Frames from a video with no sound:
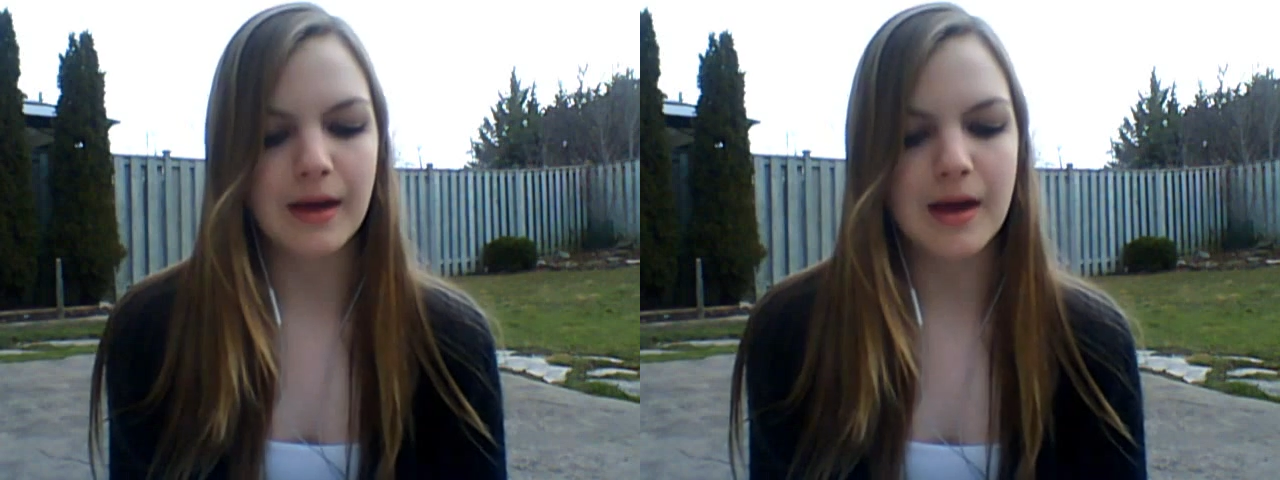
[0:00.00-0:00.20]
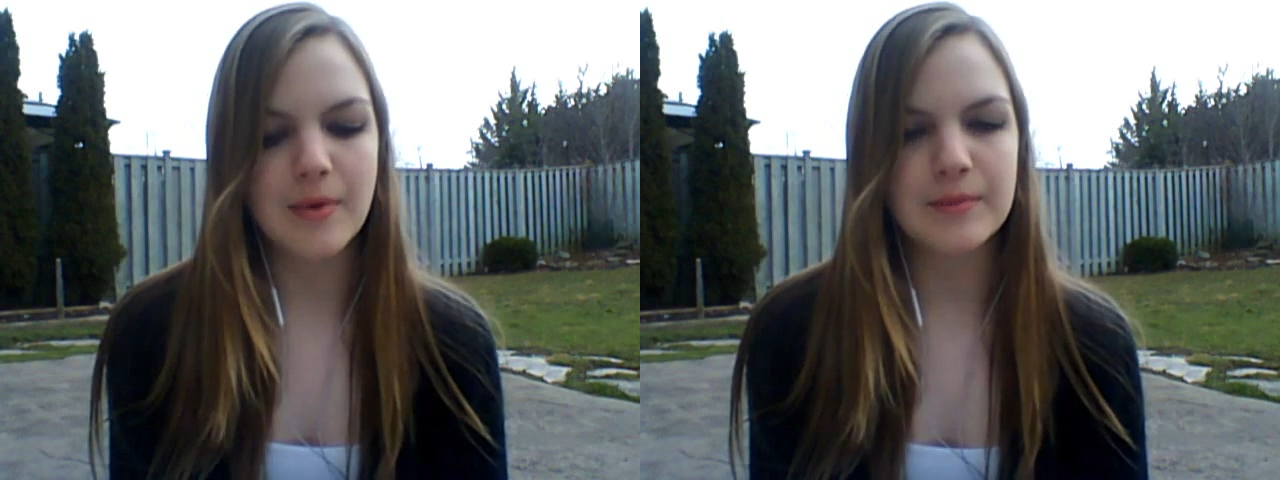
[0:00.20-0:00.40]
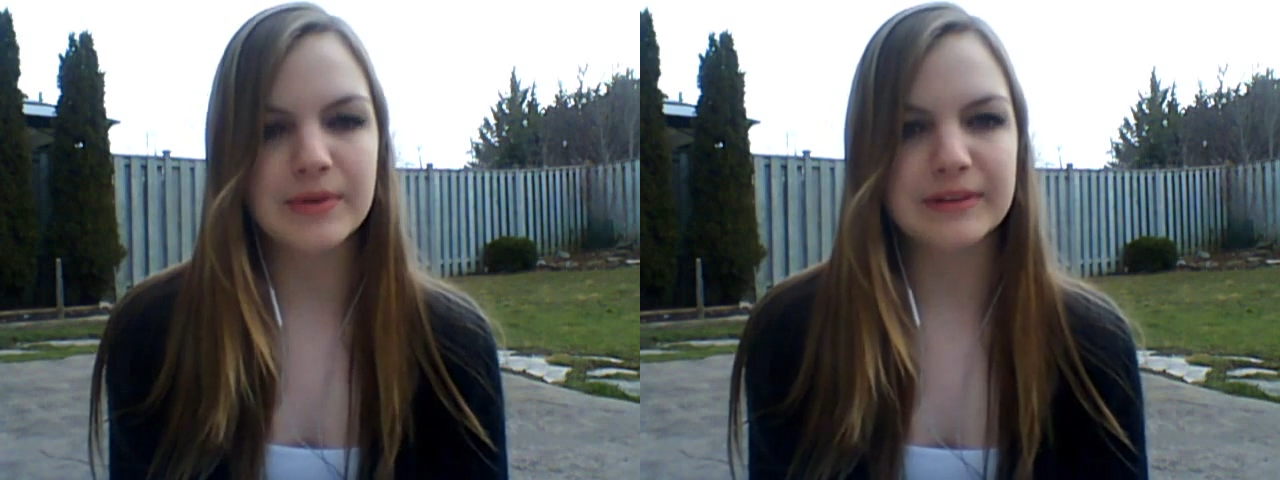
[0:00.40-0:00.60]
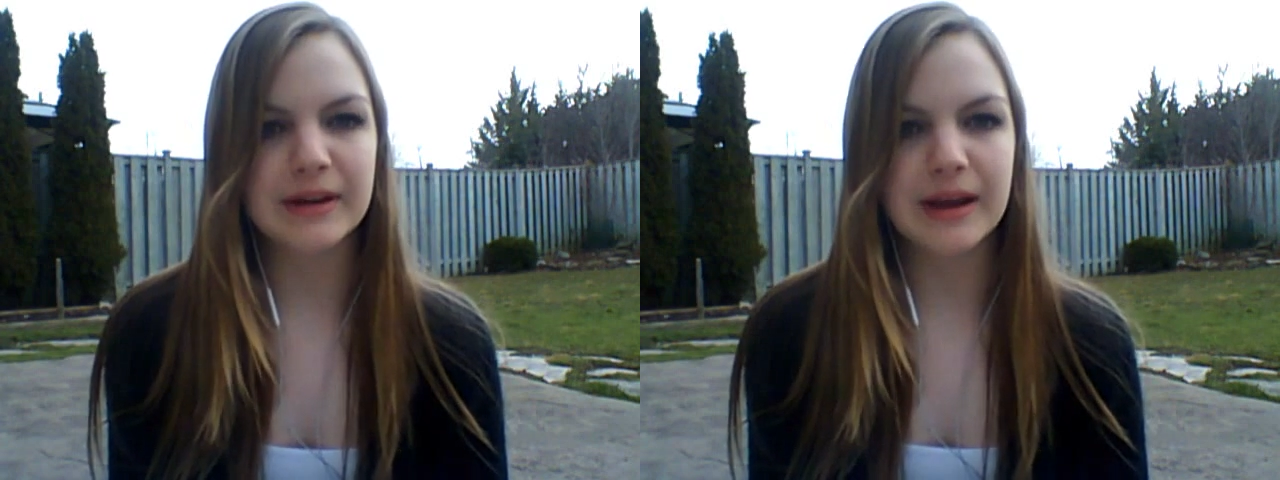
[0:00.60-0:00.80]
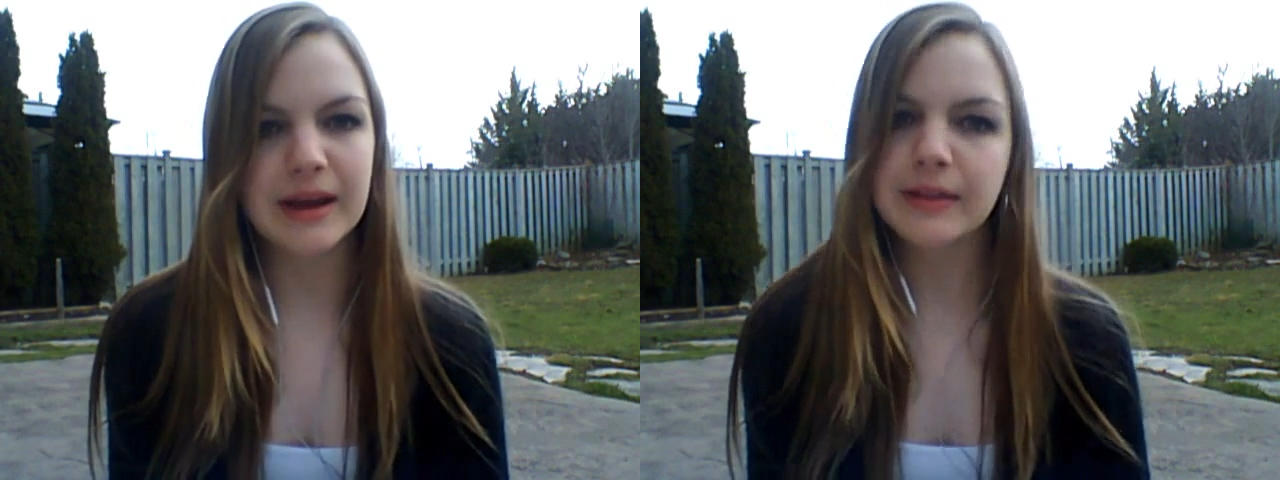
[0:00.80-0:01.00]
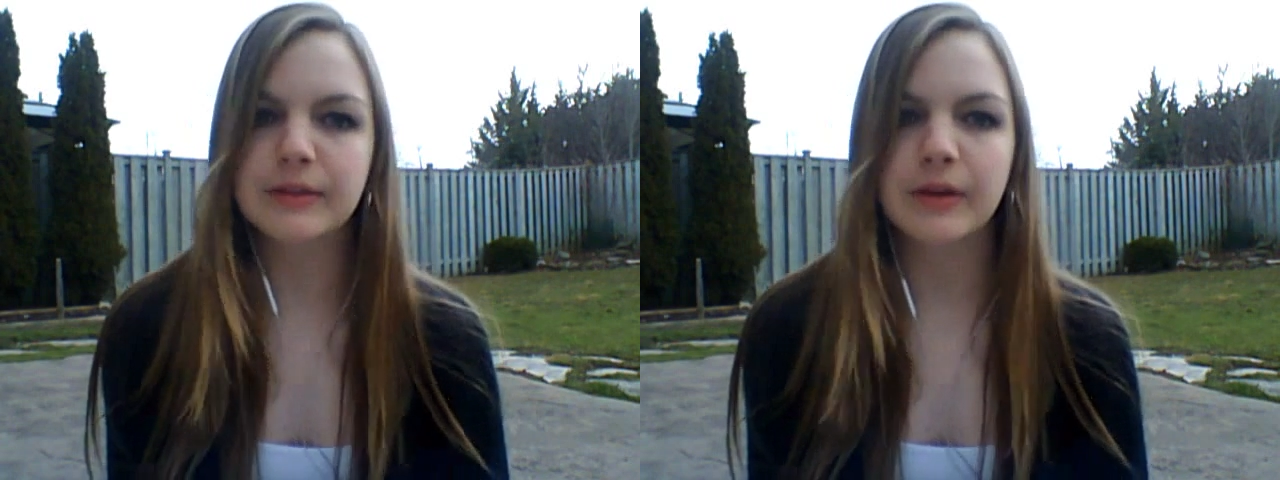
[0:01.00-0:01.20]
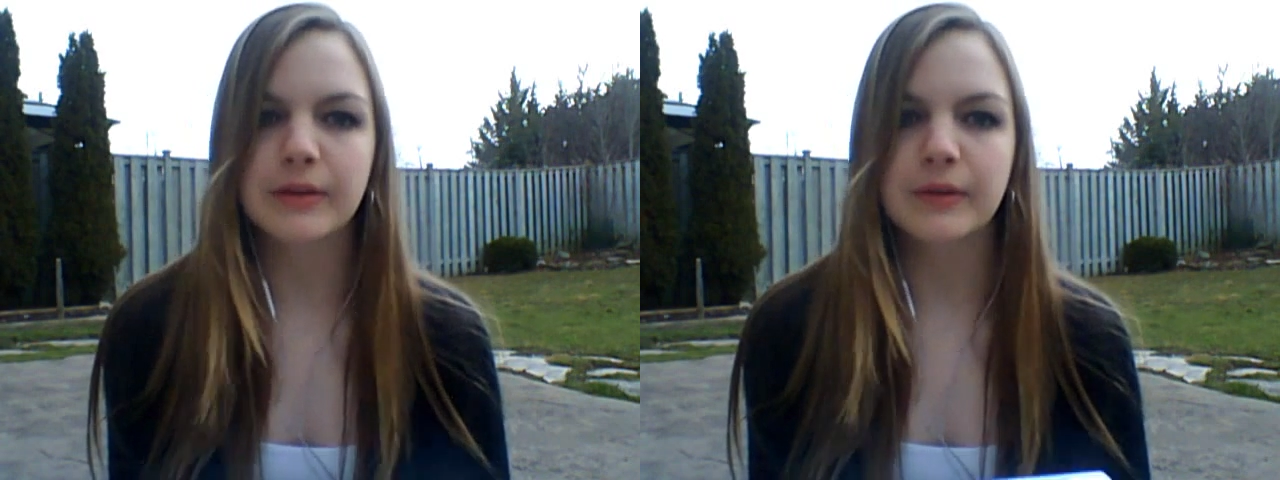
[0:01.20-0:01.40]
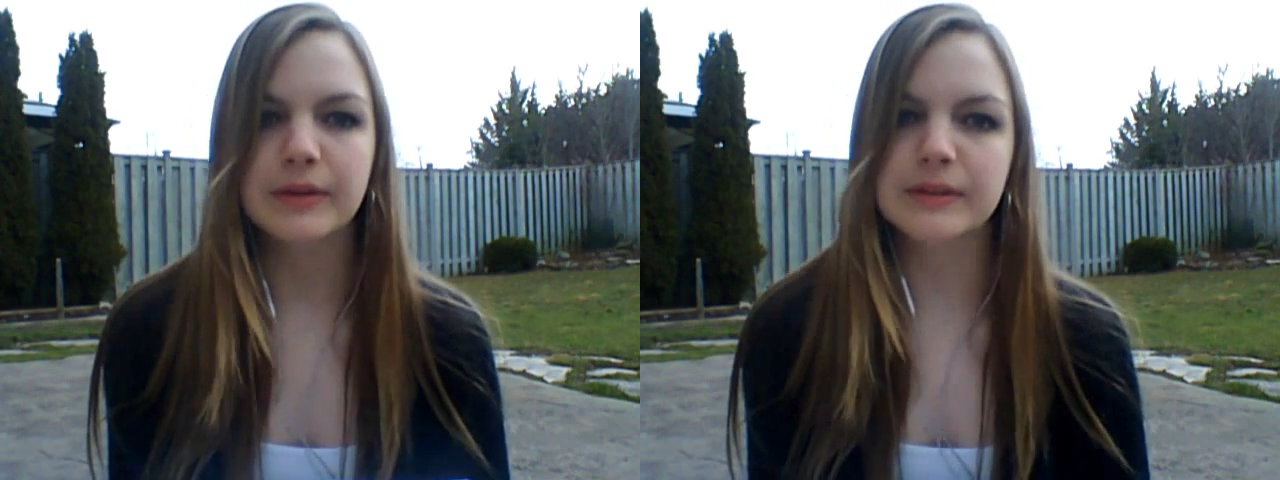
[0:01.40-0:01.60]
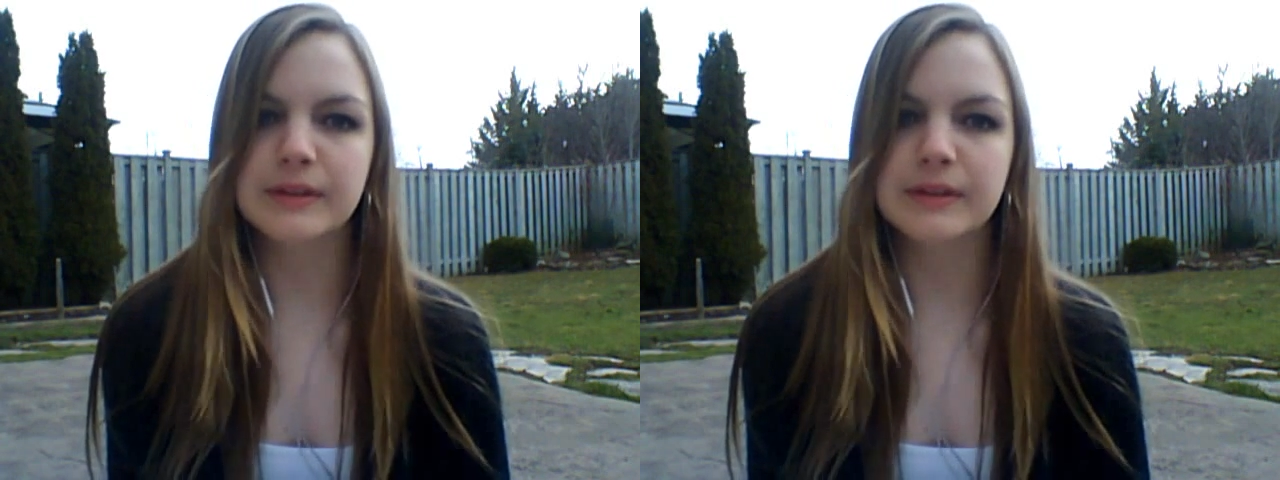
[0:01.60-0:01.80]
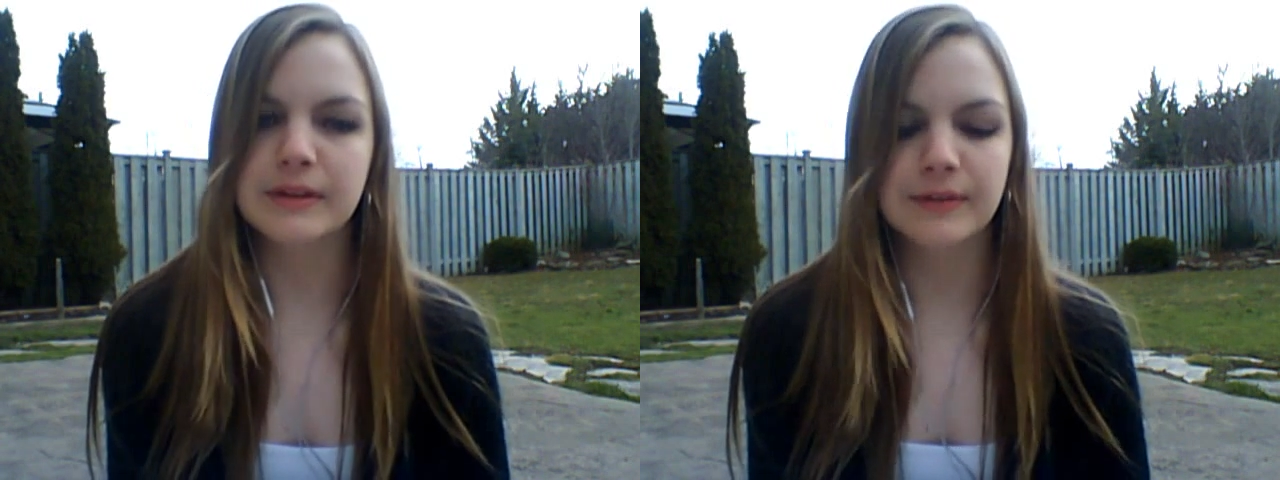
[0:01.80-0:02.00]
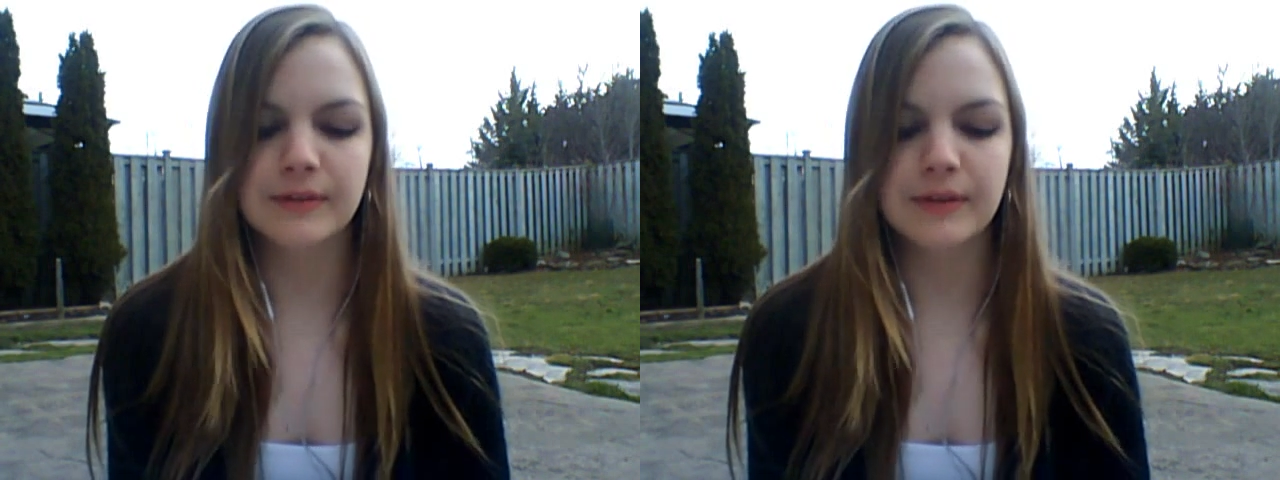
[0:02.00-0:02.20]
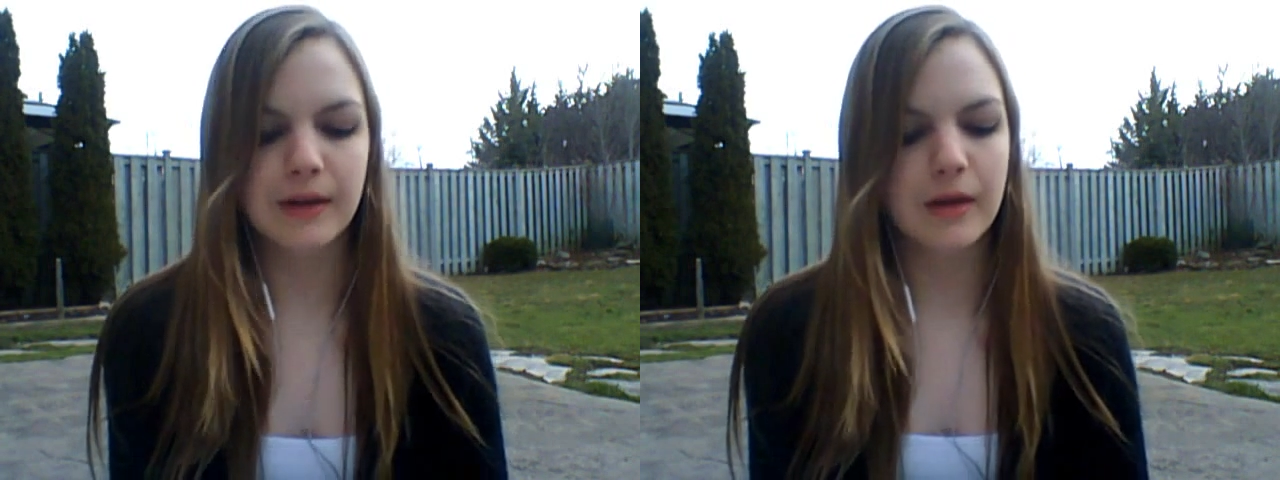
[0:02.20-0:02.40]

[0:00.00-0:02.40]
I'm just going to answer all the questions that you've said.